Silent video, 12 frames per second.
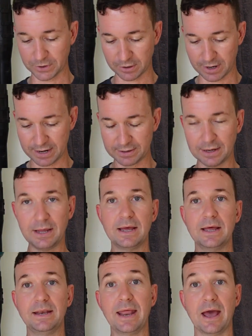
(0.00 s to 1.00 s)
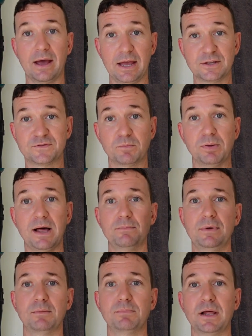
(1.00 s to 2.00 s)
all right? Now, as for
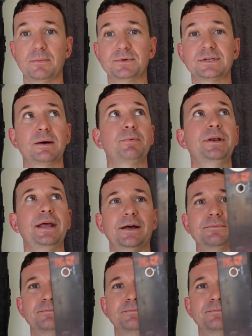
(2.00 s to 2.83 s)
plumb, plumb is up and down.